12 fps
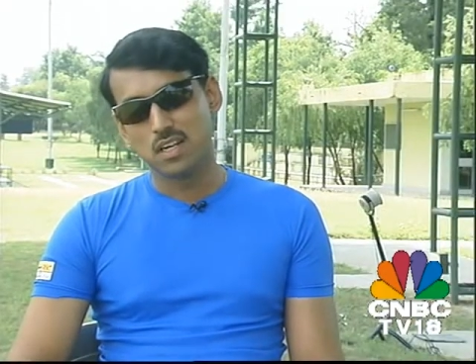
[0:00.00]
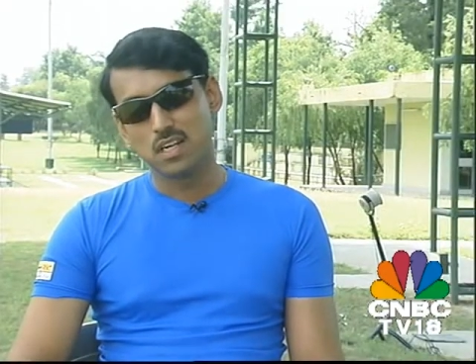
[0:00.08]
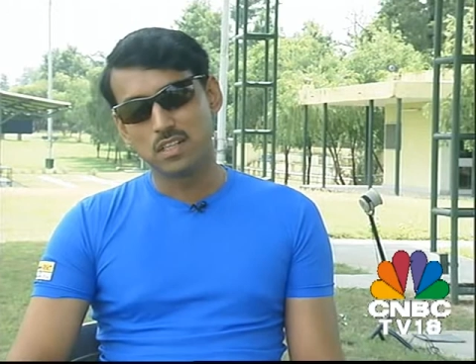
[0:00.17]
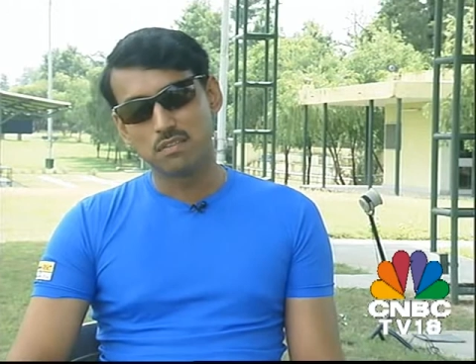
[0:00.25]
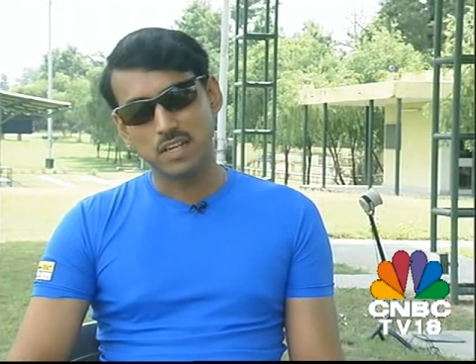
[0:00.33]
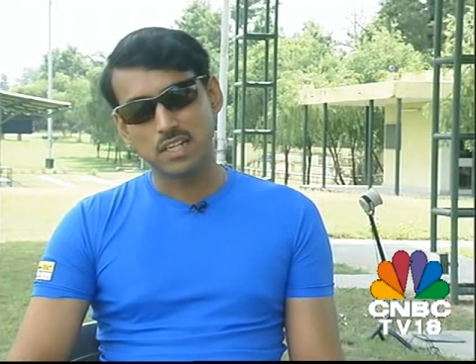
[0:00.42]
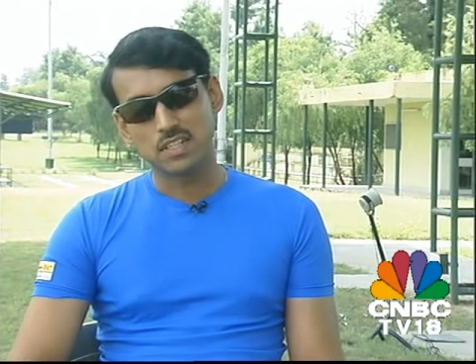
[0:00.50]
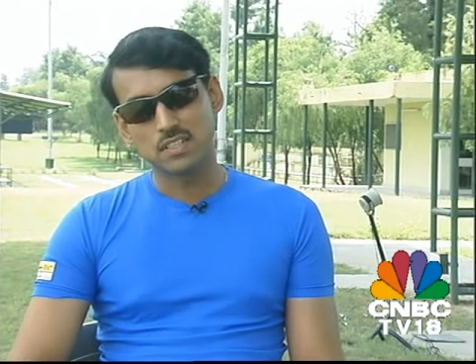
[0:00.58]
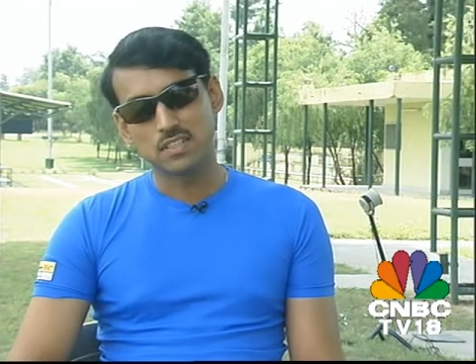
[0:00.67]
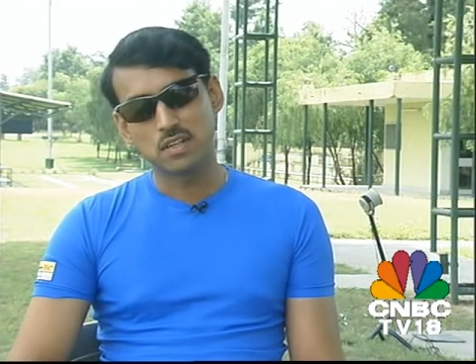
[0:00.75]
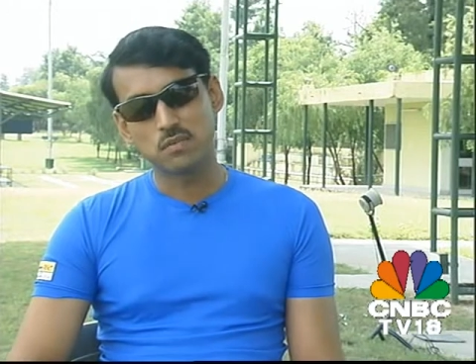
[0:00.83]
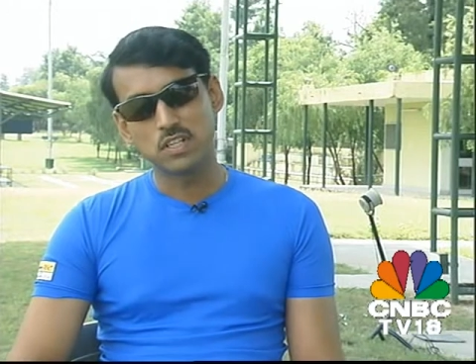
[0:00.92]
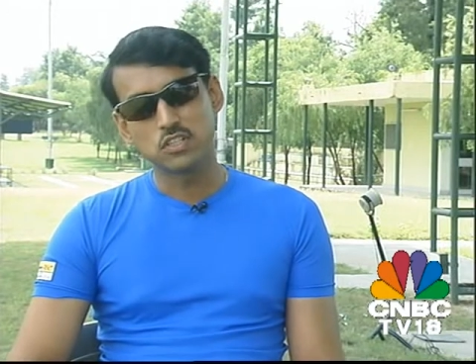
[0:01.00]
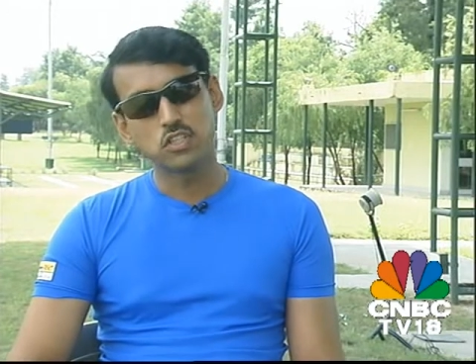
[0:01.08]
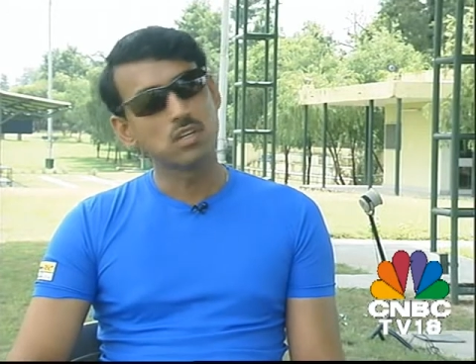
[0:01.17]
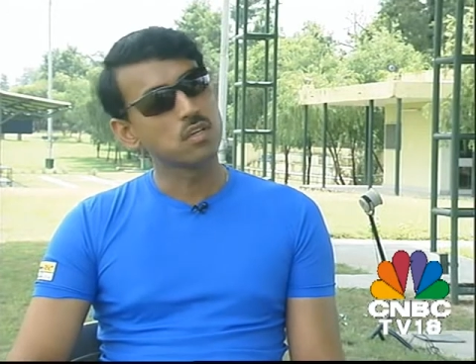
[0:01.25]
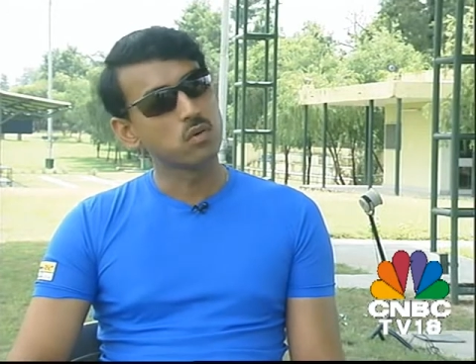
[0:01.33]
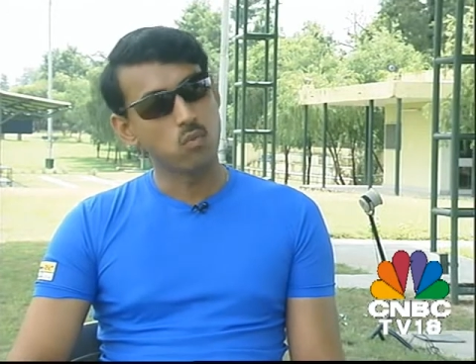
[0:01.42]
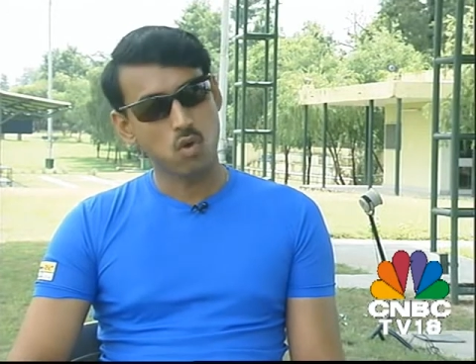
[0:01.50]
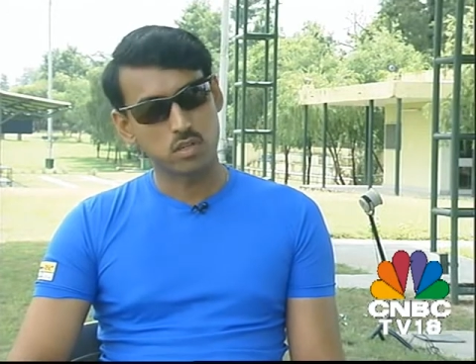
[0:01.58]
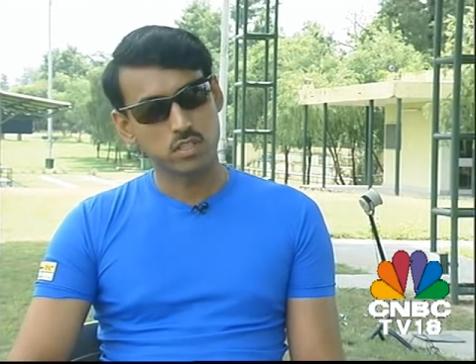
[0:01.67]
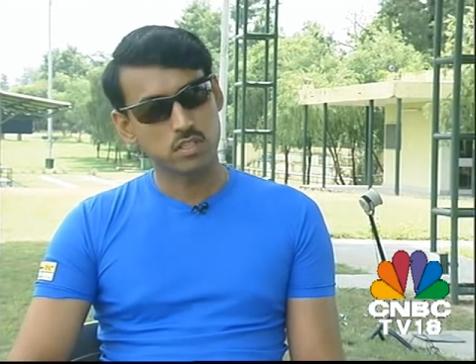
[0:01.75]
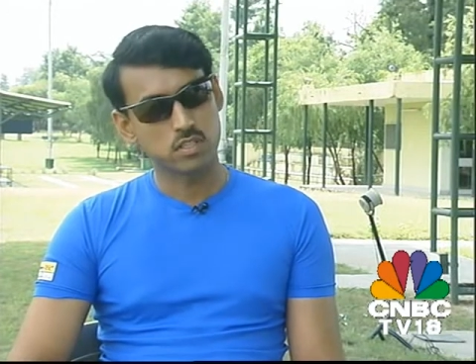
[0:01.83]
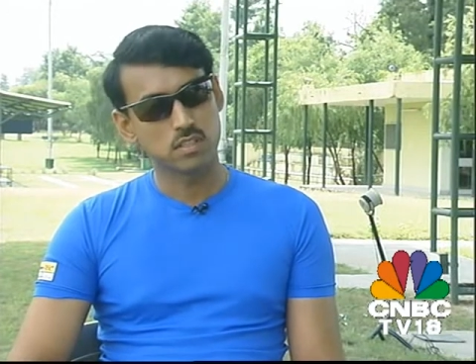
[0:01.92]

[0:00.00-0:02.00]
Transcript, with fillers: And the fact is that when children watch